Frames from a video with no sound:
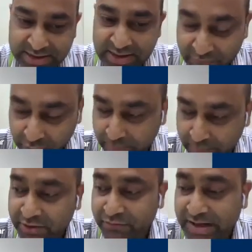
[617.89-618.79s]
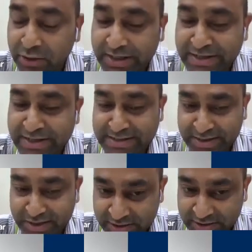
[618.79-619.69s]
If you go back to very old
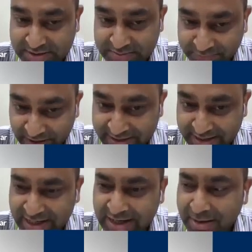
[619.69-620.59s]
literature, you'll find that.